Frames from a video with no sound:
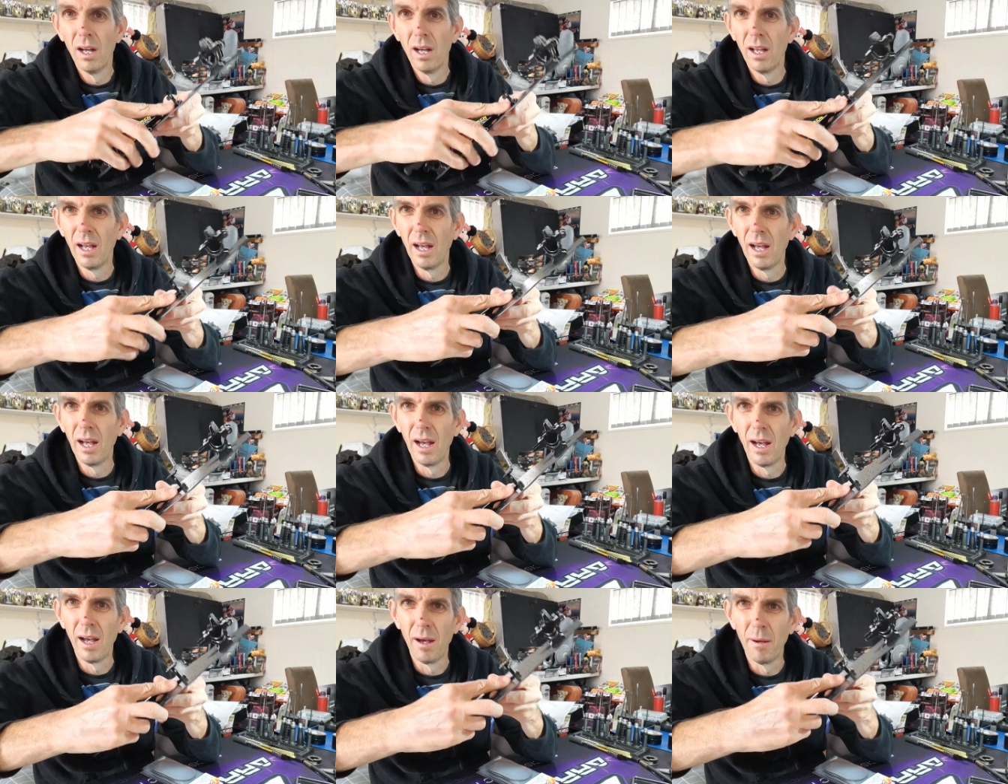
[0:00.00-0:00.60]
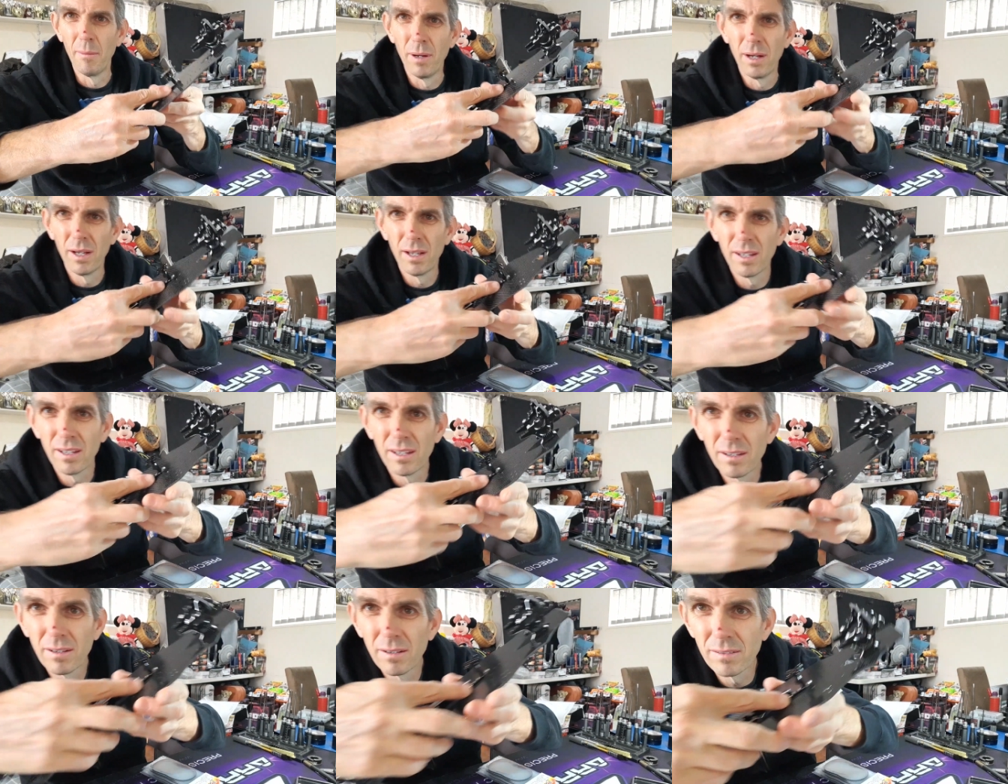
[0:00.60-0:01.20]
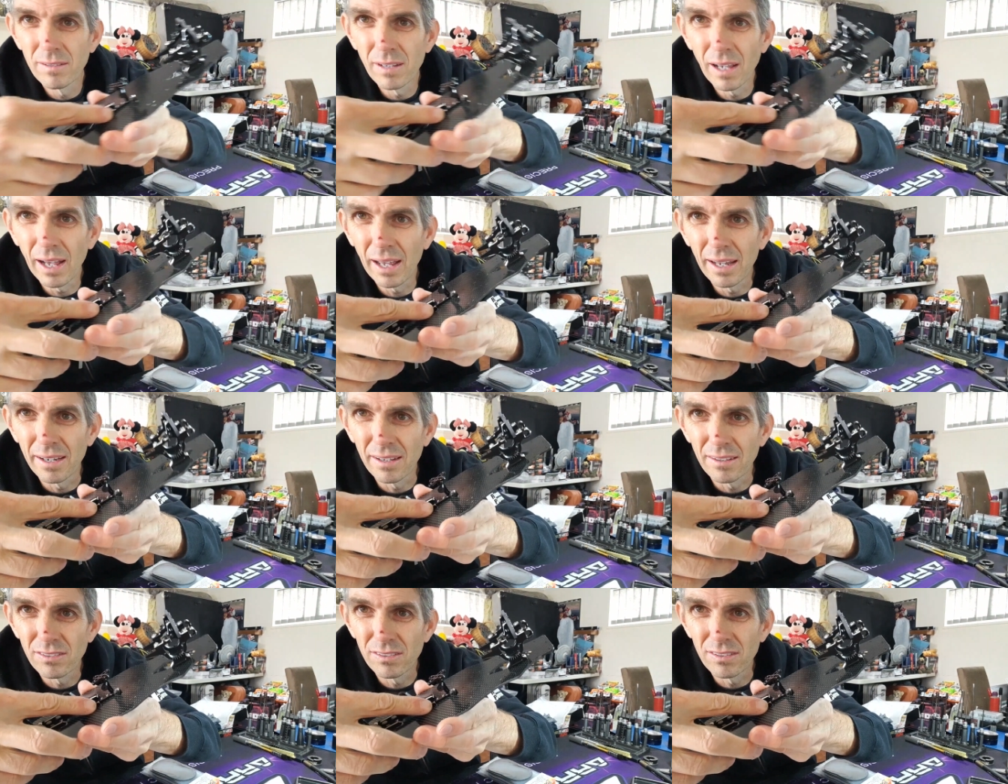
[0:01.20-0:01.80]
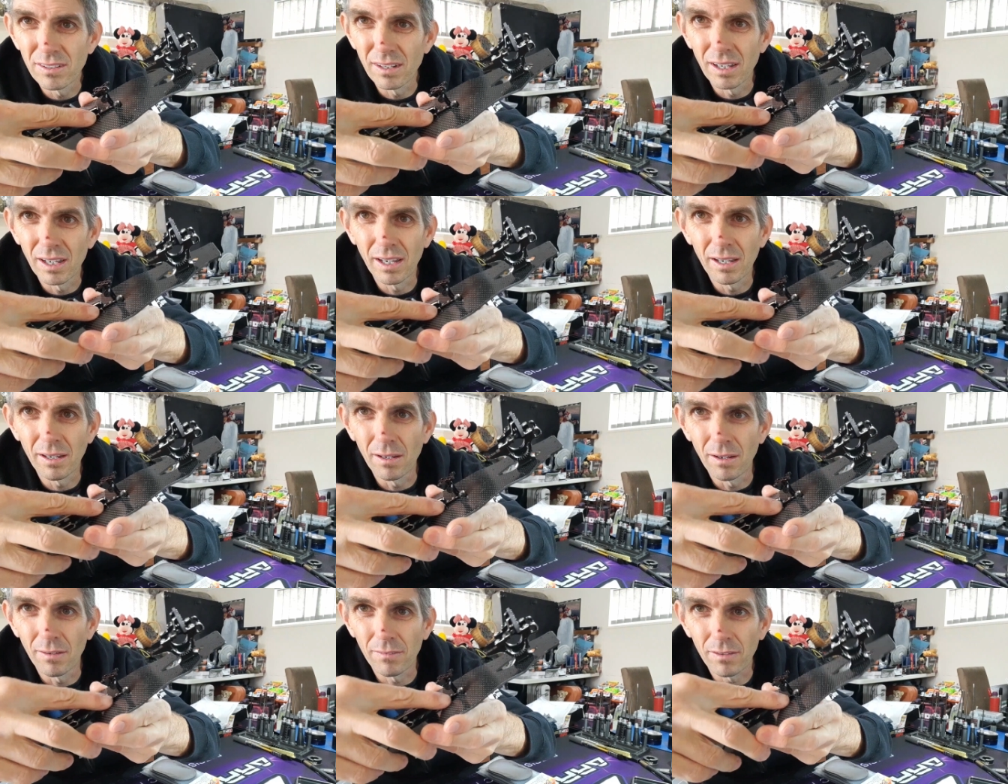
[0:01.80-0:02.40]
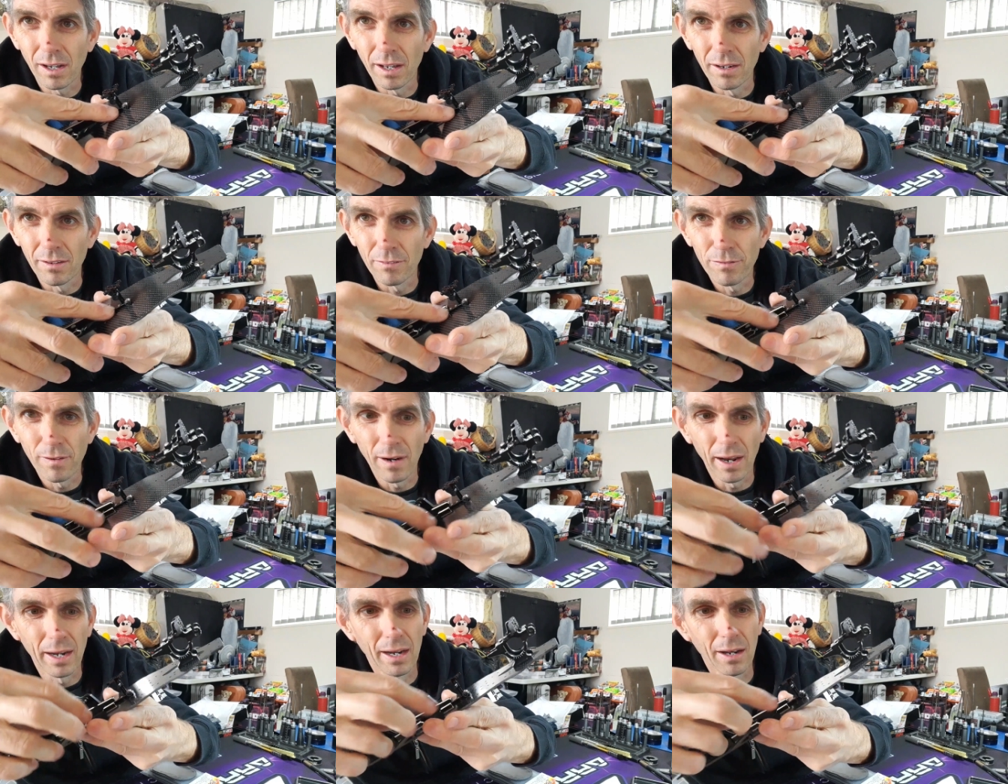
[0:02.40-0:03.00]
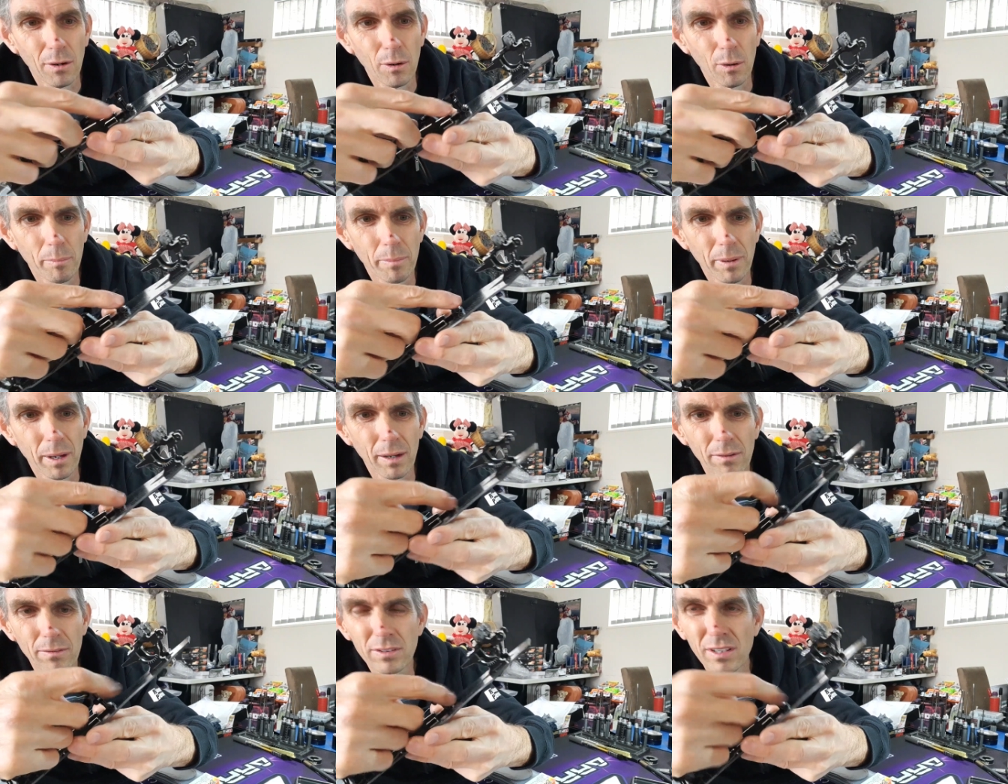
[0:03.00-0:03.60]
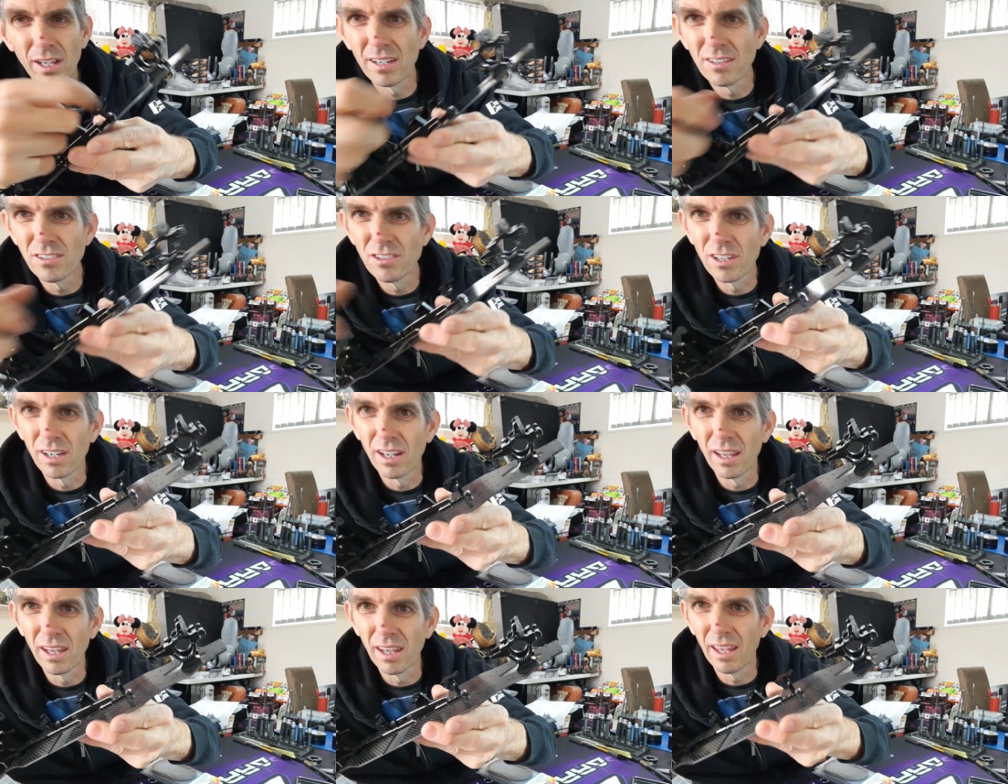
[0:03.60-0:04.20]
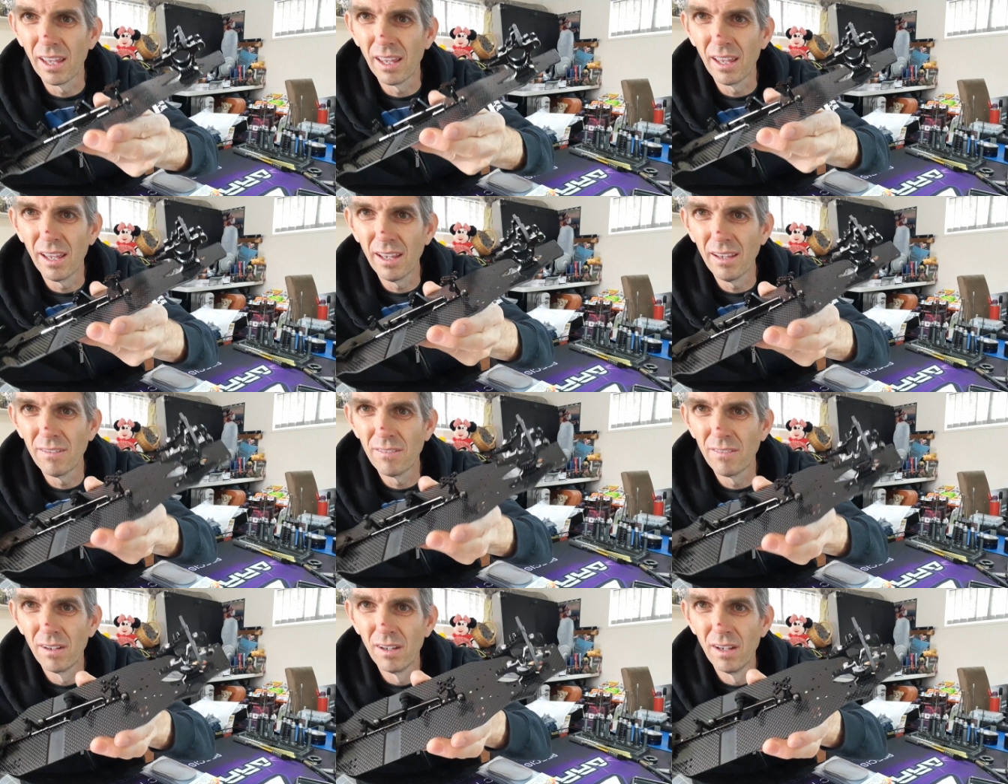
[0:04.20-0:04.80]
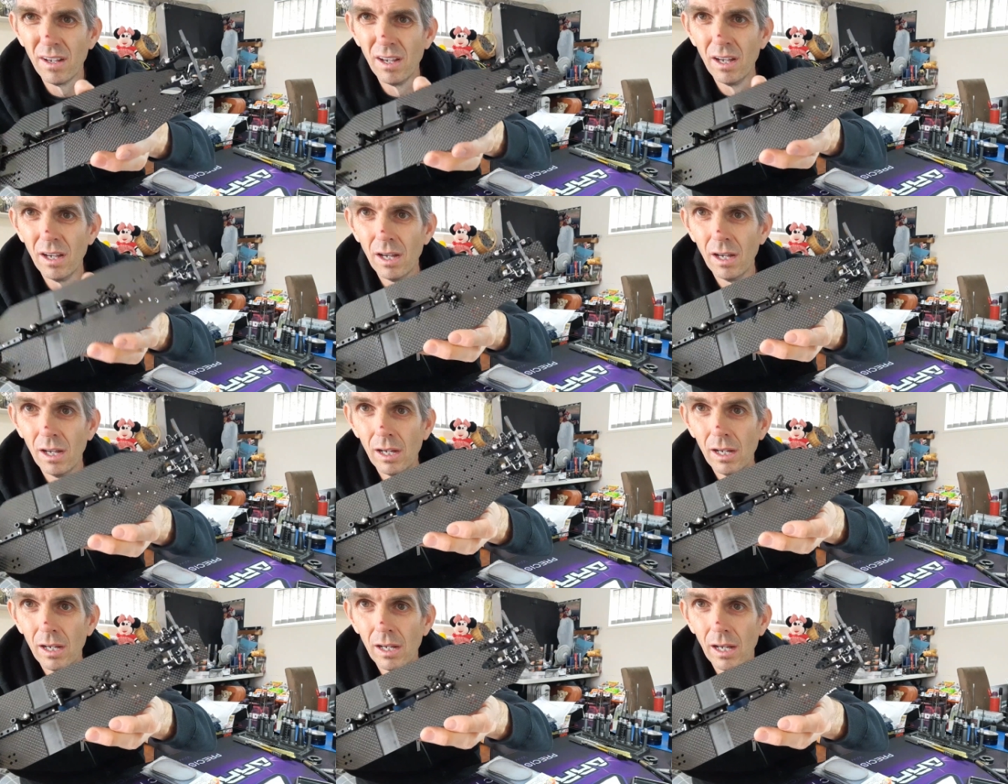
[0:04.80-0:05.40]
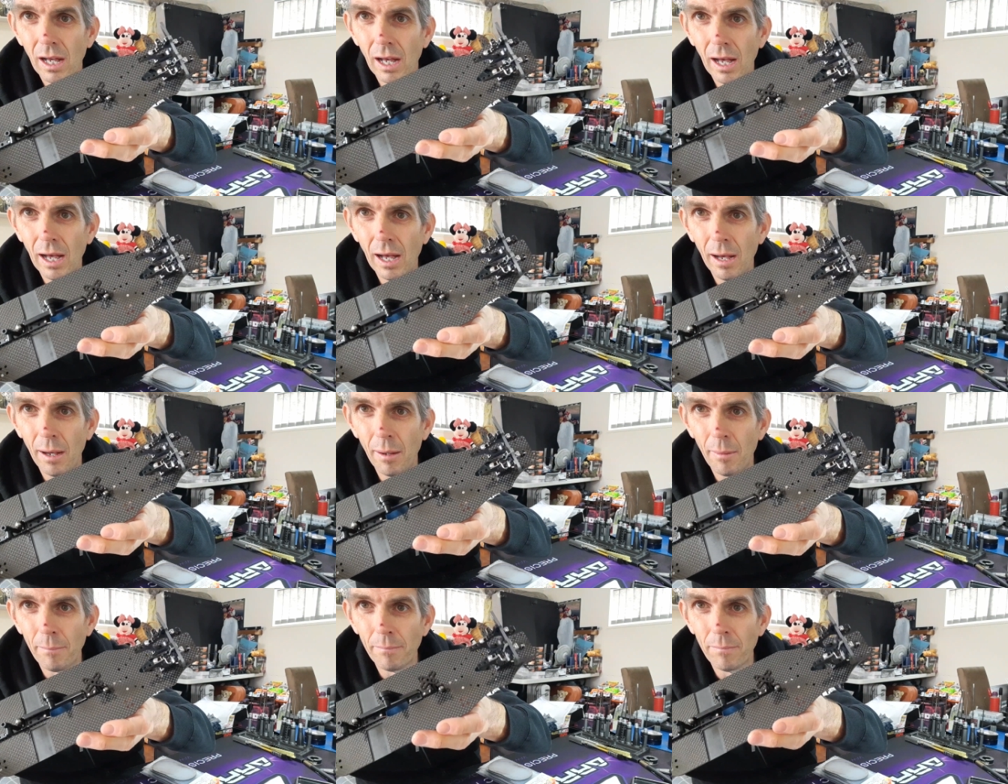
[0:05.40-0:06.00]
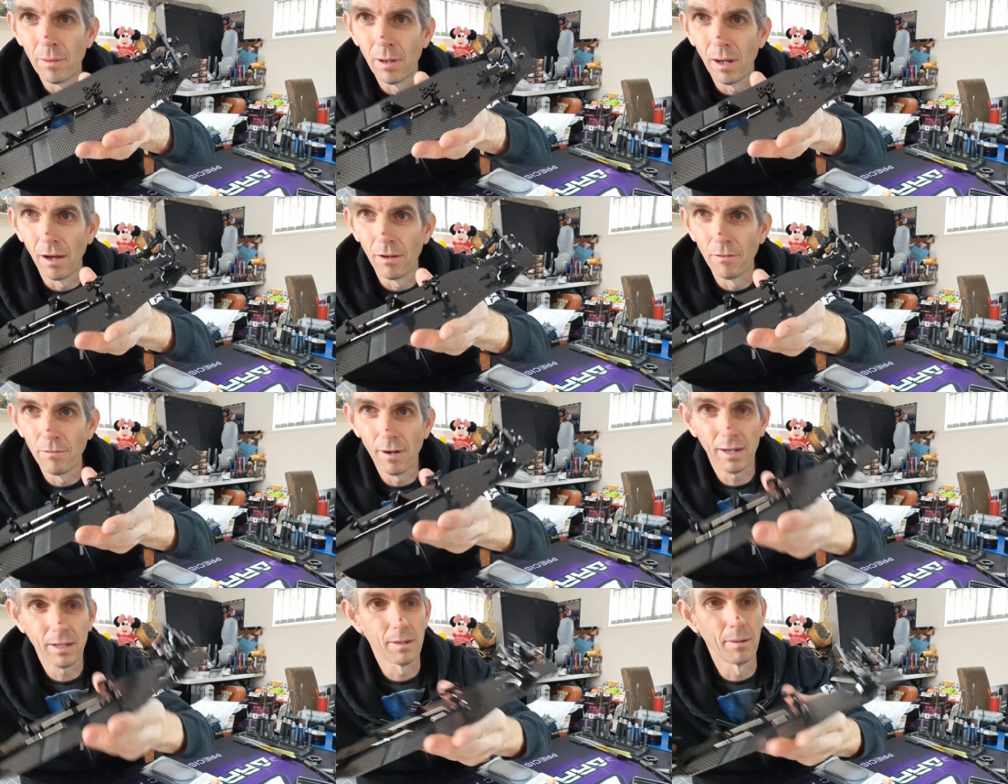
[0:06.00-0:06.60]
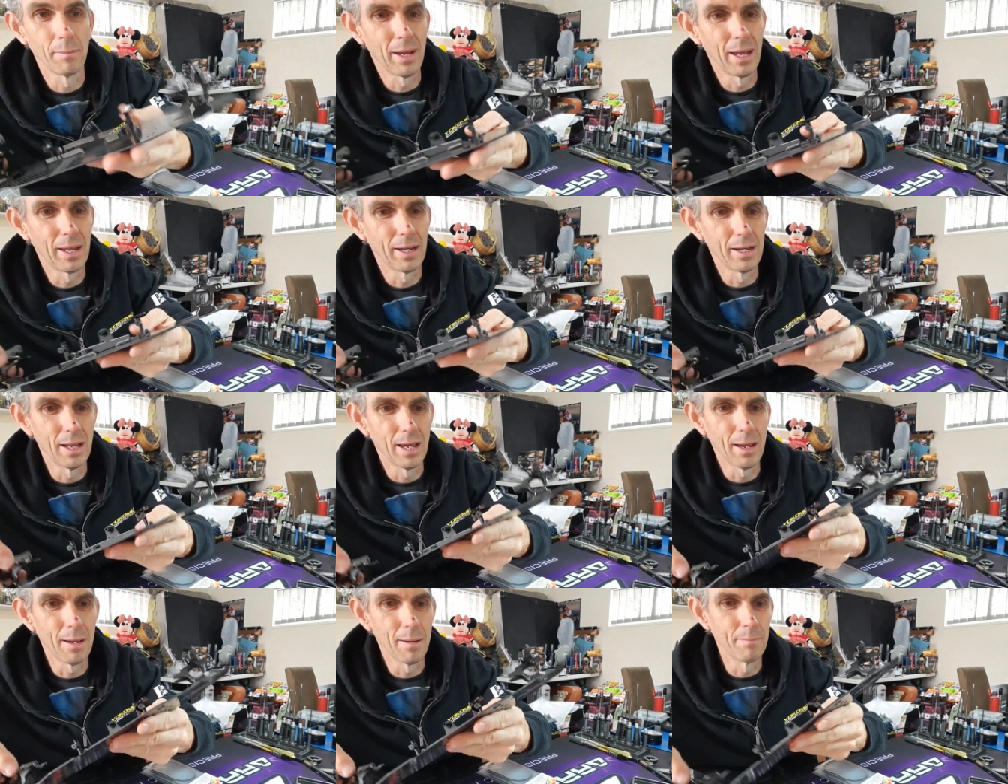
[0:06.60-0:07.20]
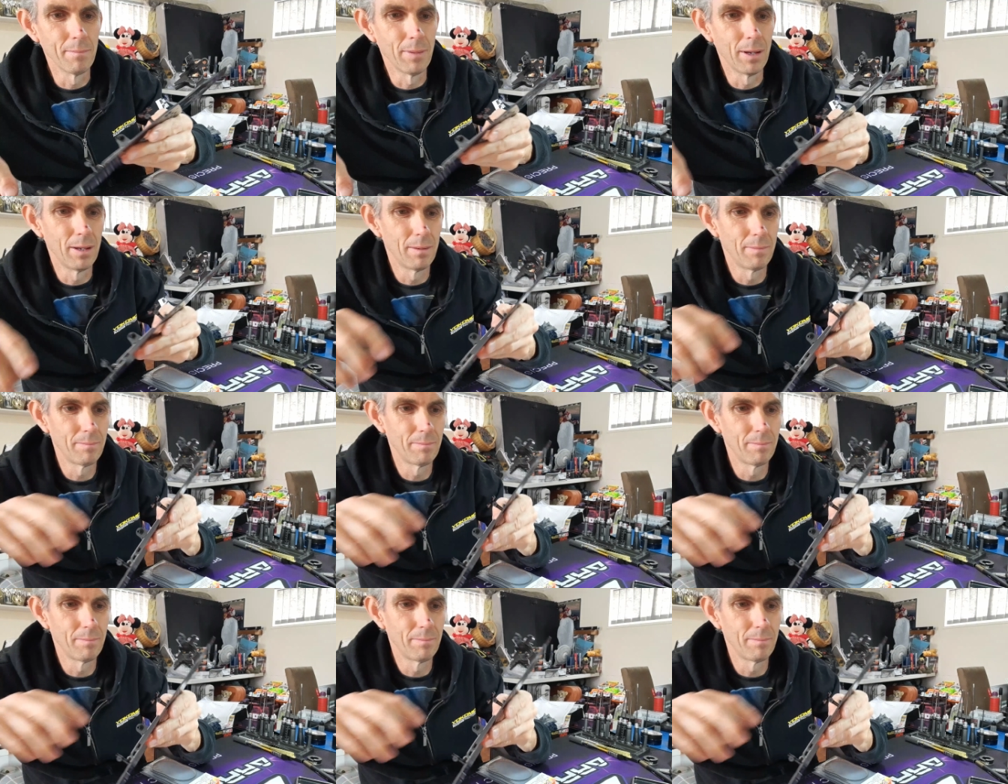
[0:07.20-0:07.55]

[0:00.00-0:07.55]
Um, it's hard to see. I've got the front little belt tensioner there. Um, I'd recommend them